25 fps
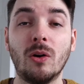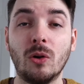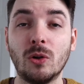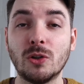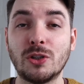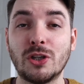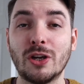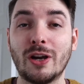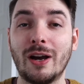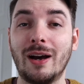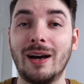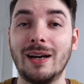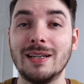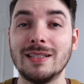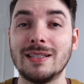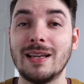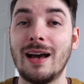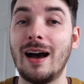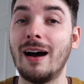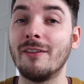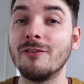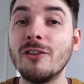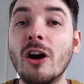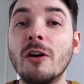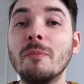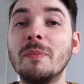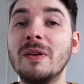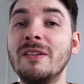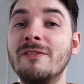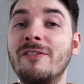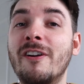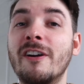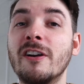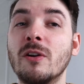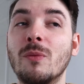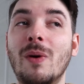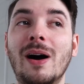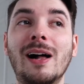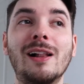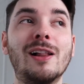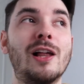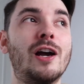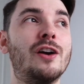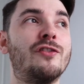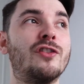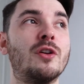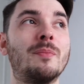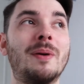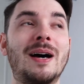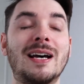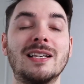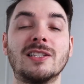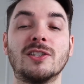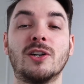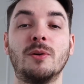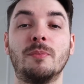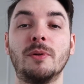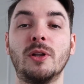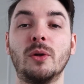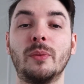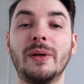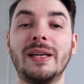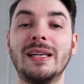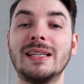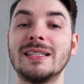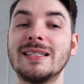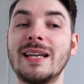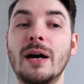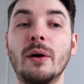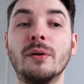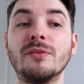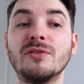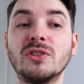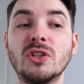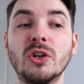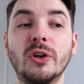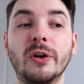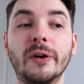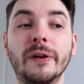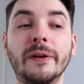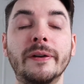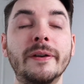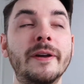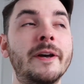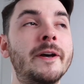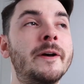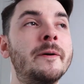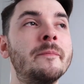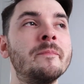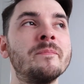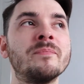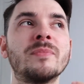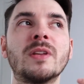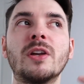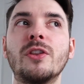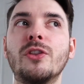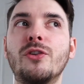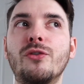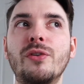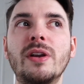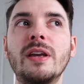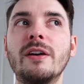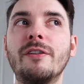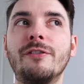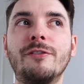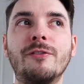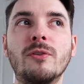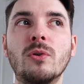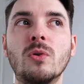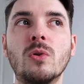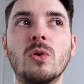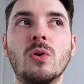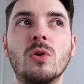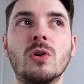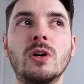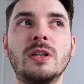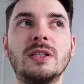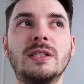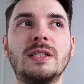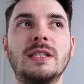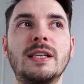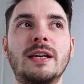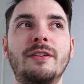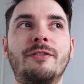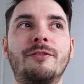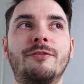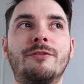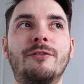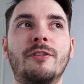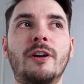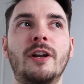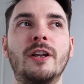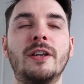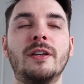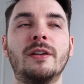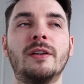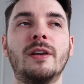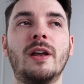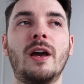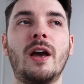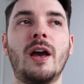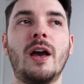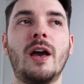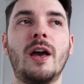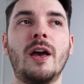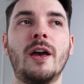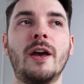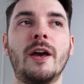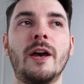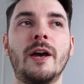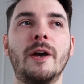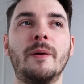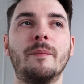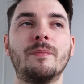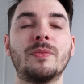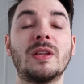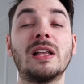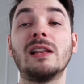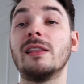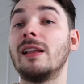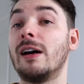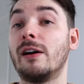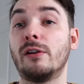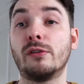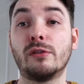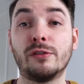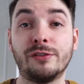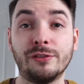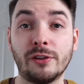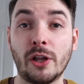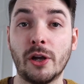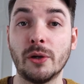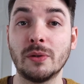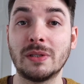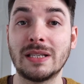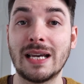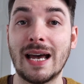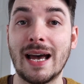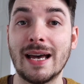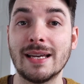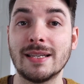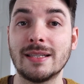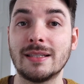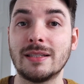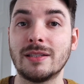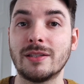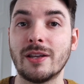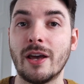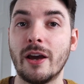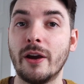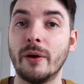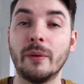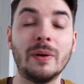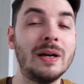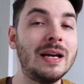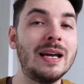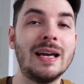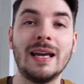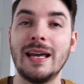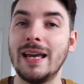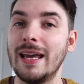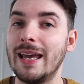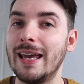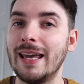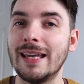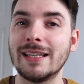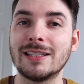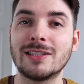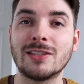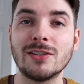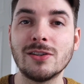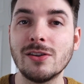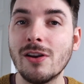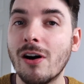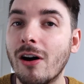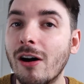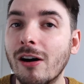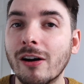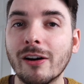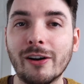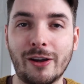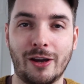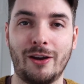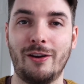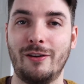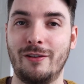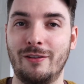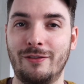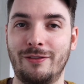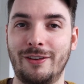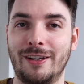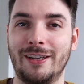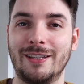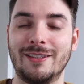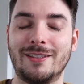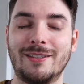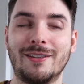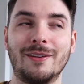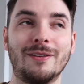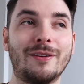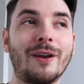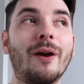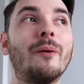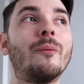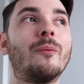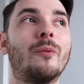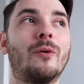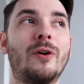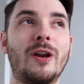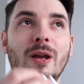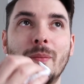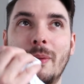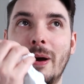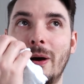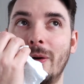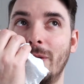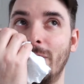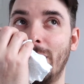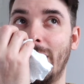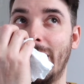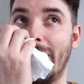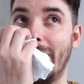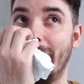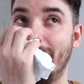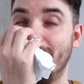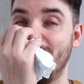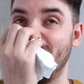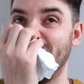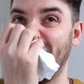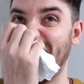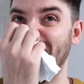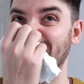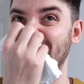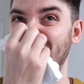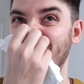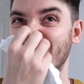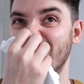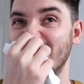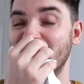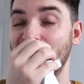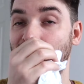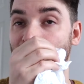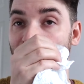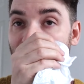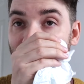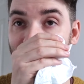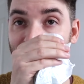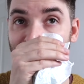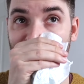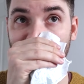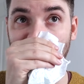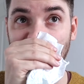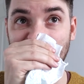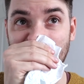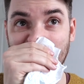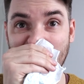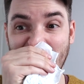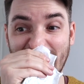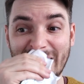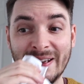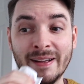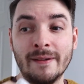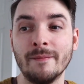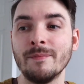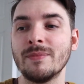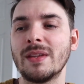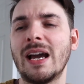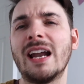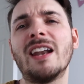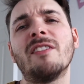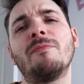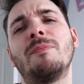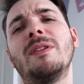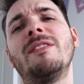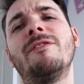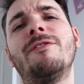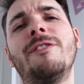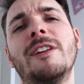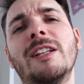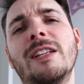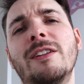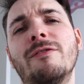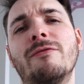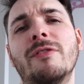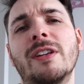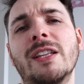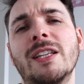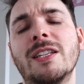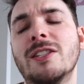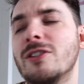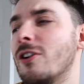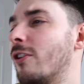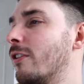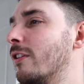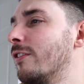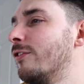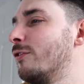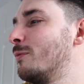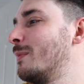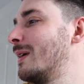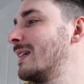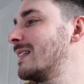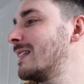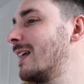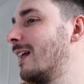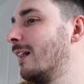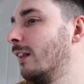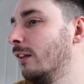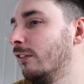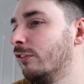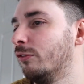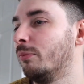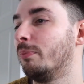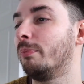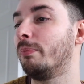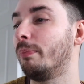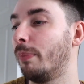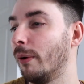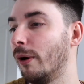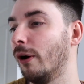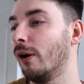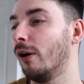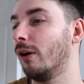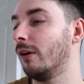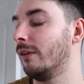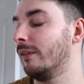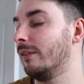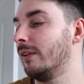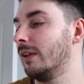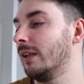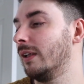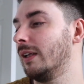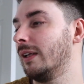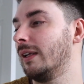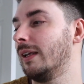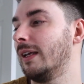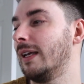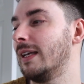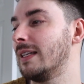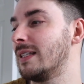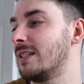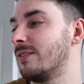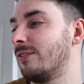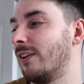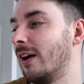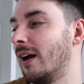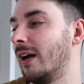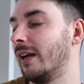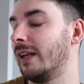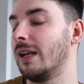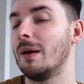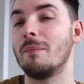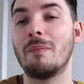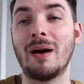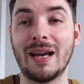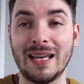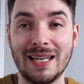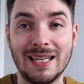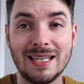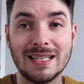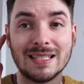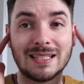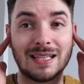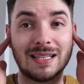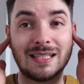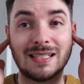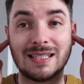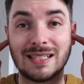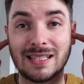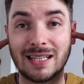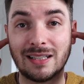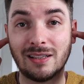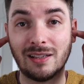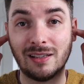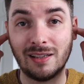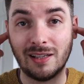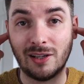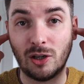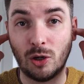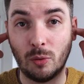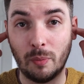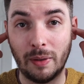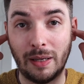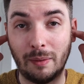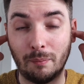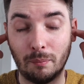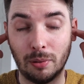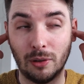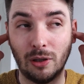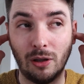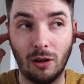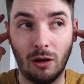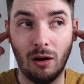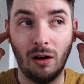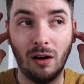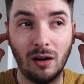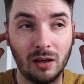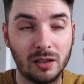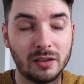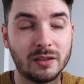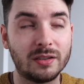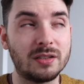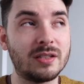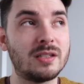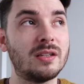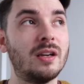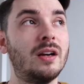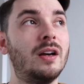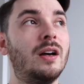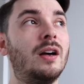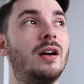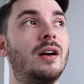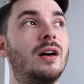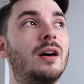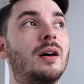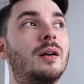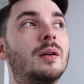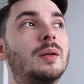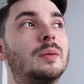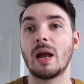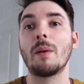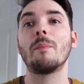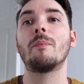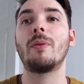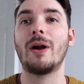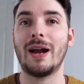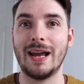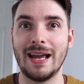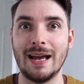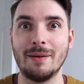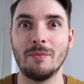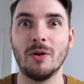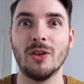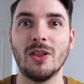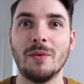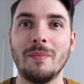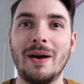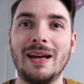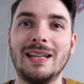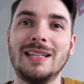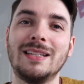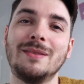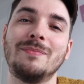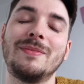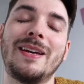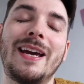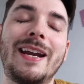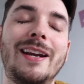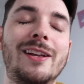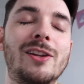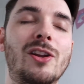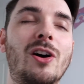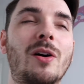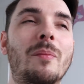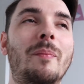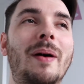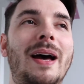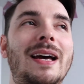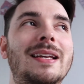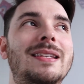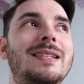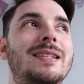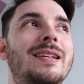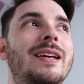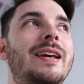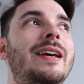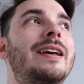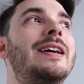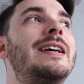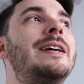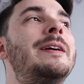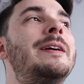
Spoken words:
Also, guys, I've not been very well over the past couple of weeks. Now, I've done 3 or 4 different lateral flow tests, so it's not COVID, so don't worry about that. It's just a cold, and I've been feeling really sorry for myself, but it's fine. My ears are still a little bit blocked, but I am on the mend. I'm getting a lot better.